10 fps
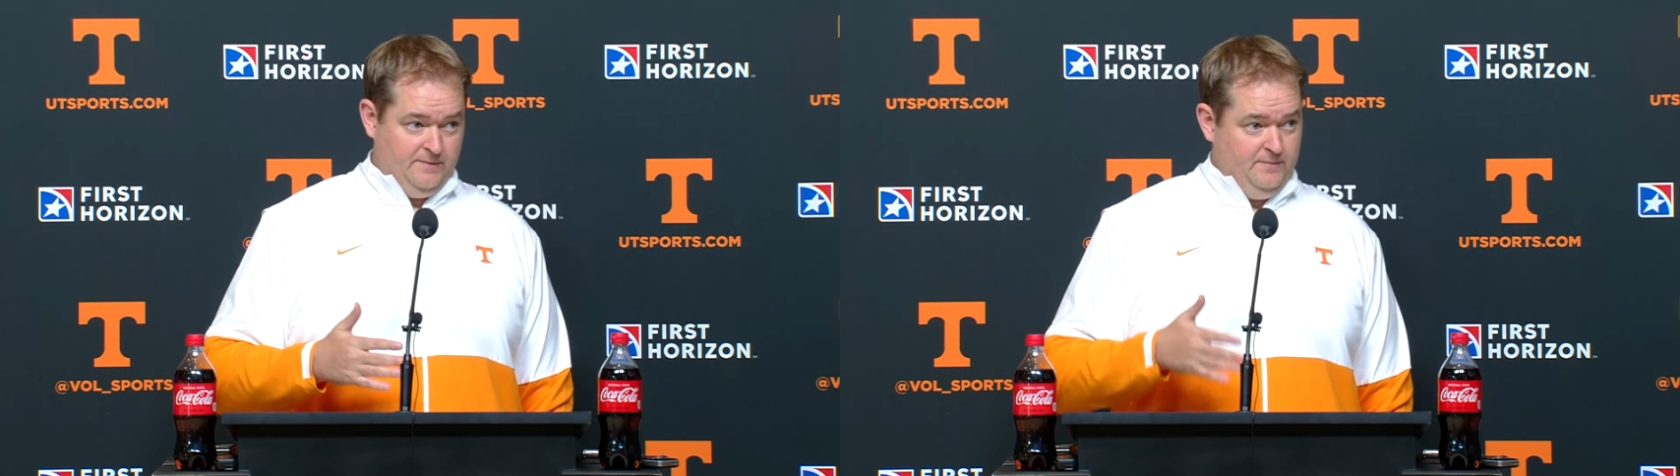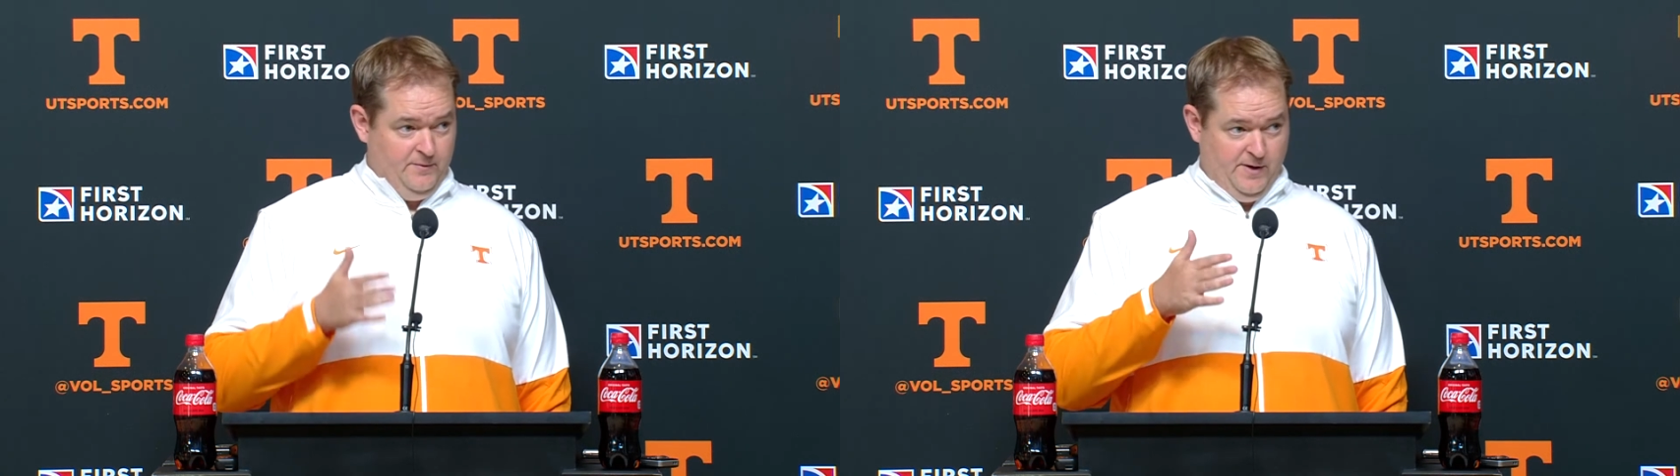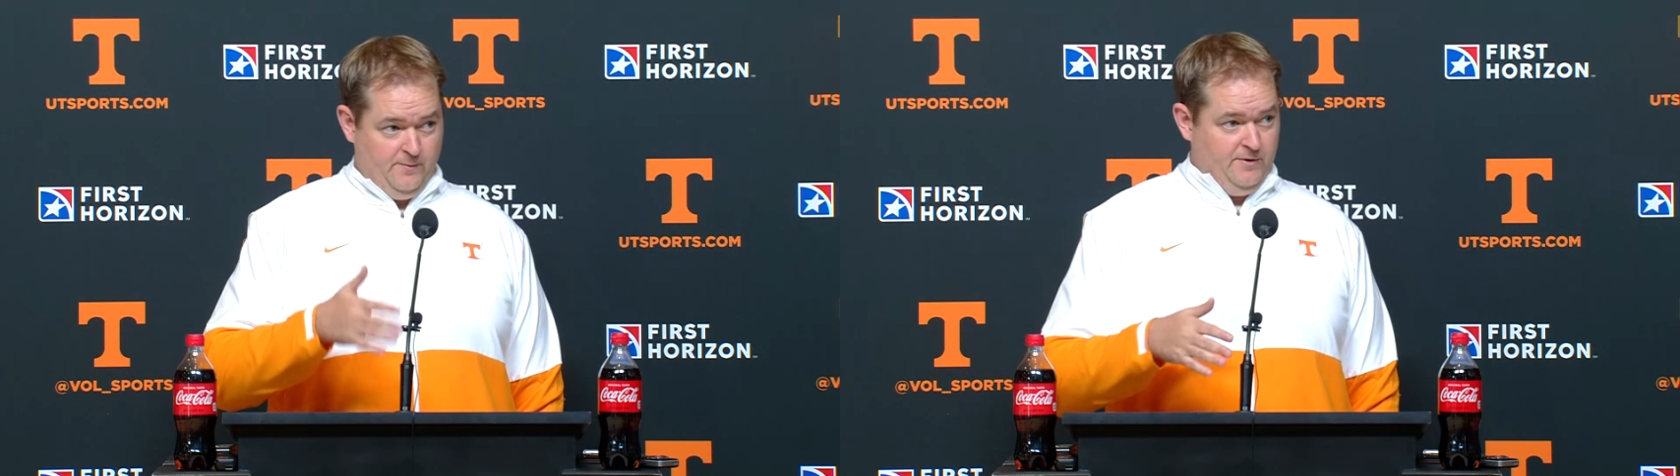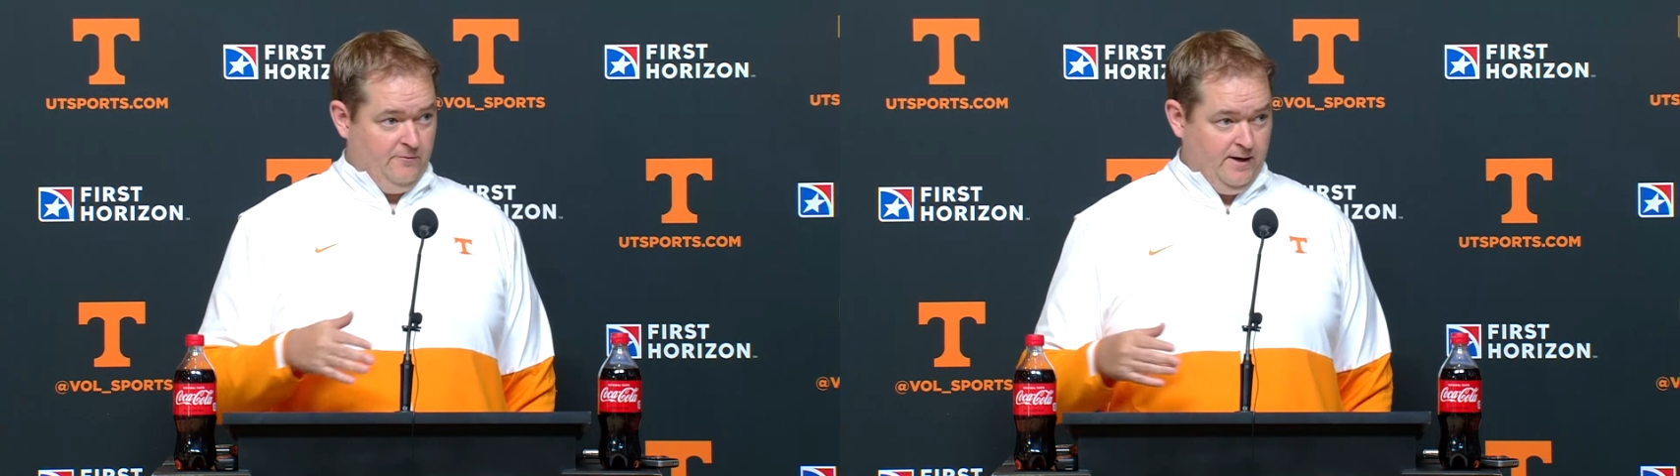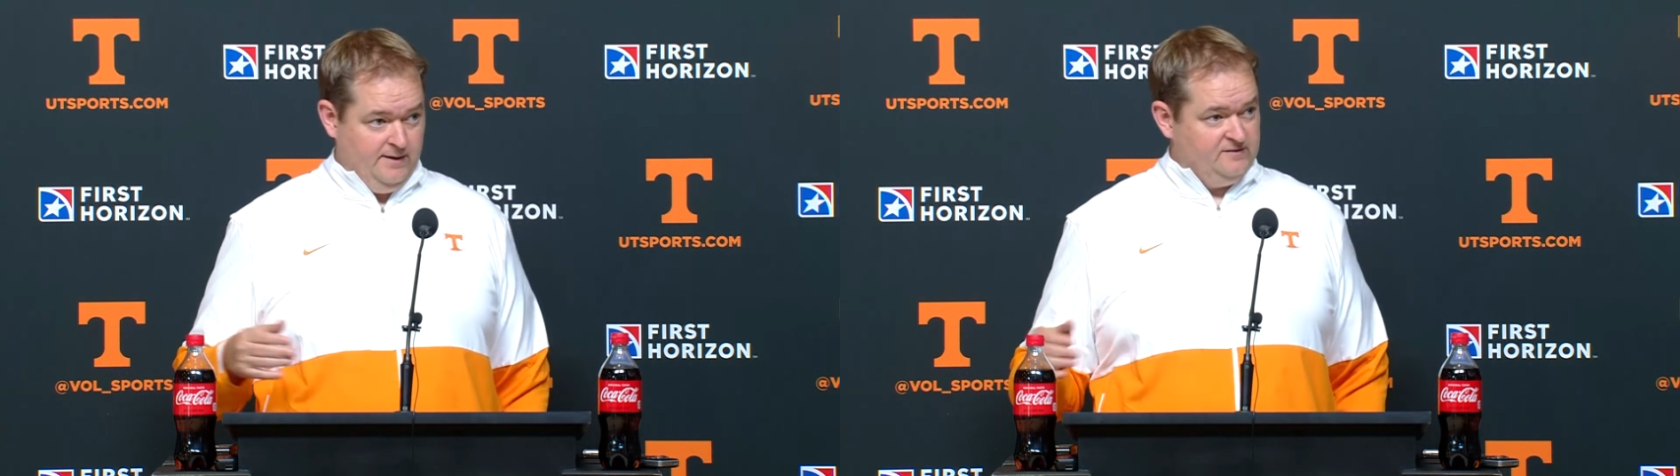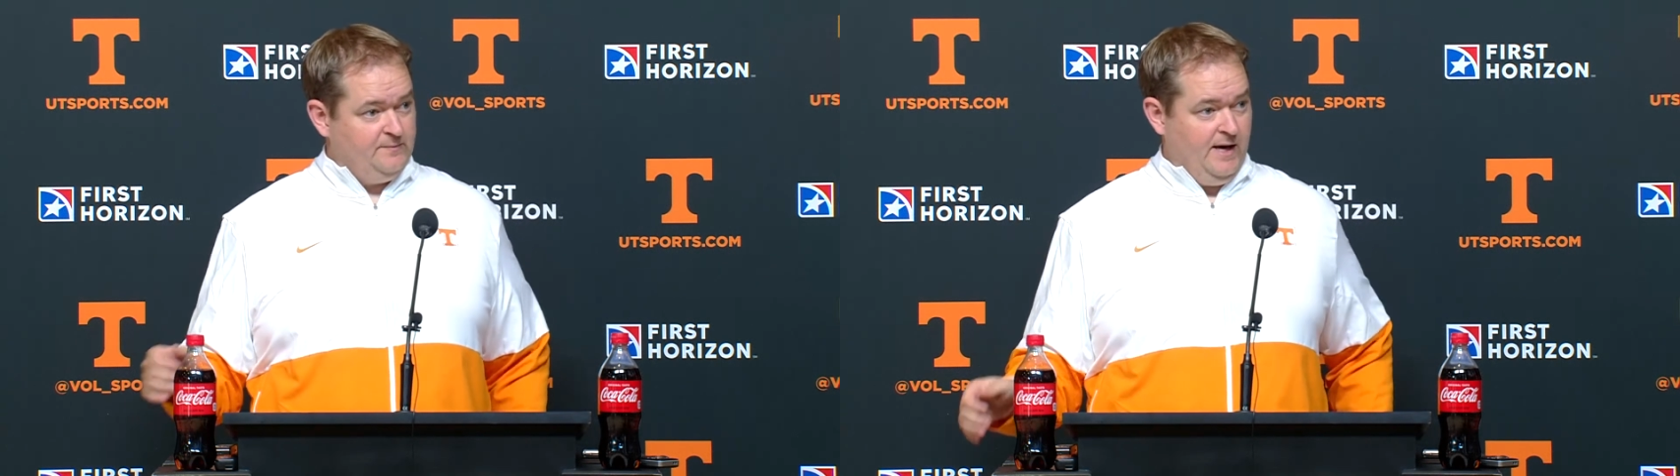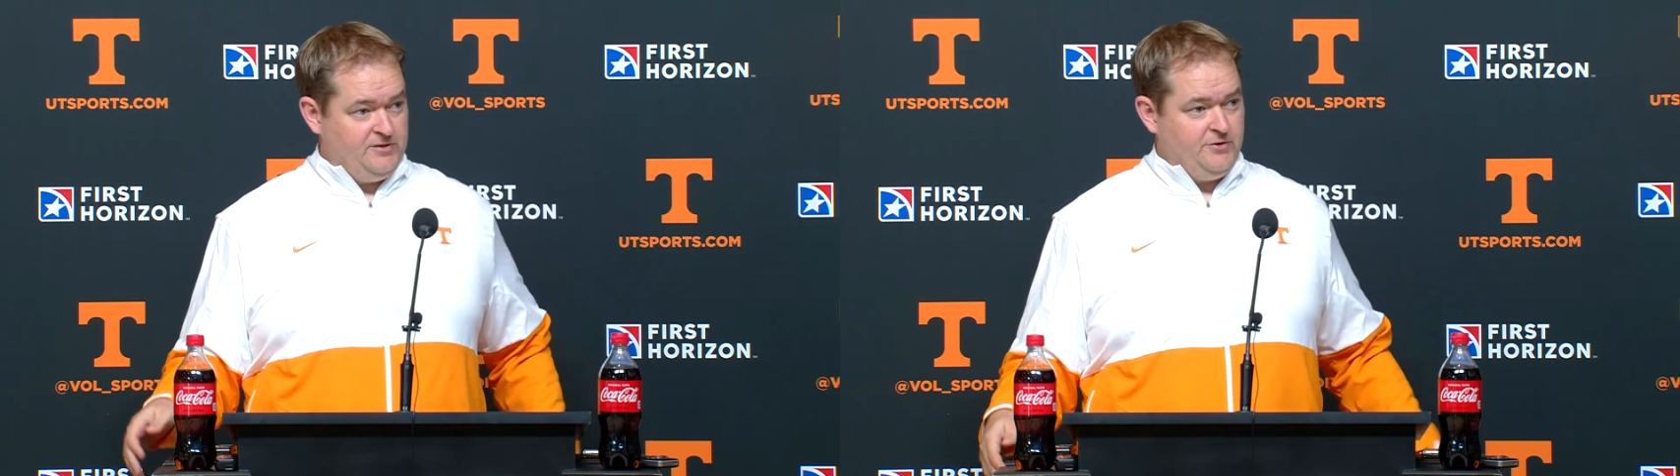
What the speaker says: You better be ready to smash